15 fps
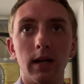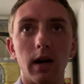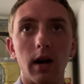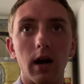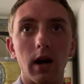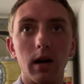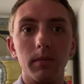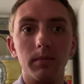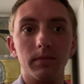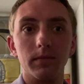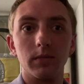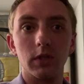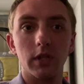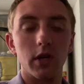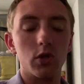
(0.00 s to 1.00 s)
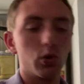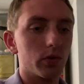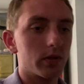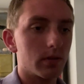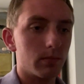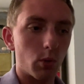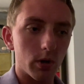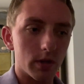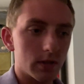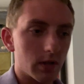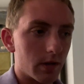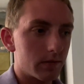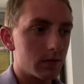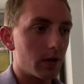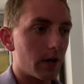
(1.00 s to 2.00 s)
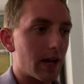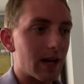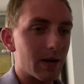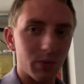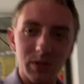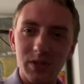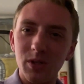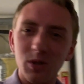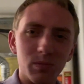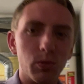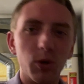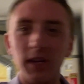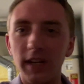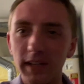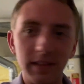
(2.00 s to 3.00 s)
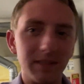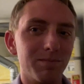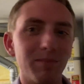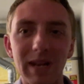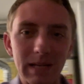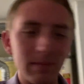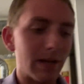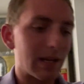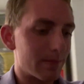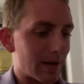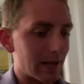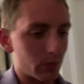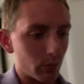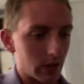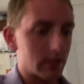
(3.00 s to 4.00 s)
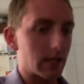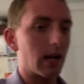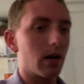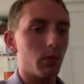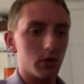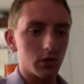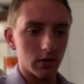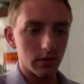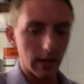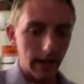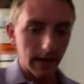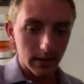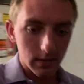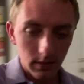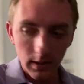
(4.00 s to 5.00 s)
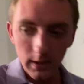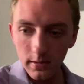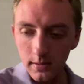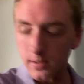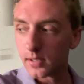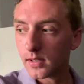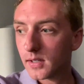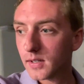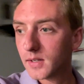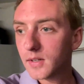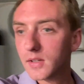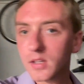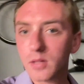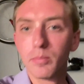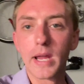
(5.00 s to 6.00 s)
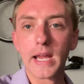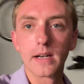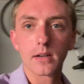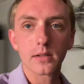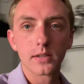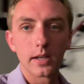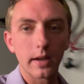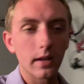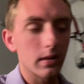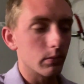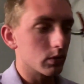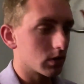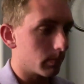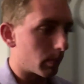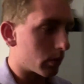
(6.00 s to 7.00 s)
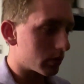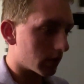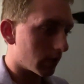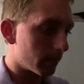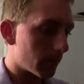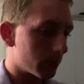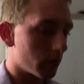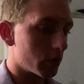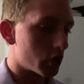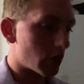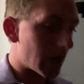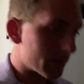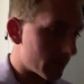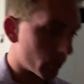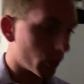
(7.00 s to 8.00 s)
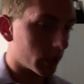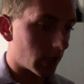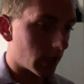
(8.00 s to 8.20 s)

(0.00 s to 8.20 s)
Um, scheduled some more stuff today. We're still booking many, many, many weeks out, which is excellent. The painter today that was supposed to come up to the shop and work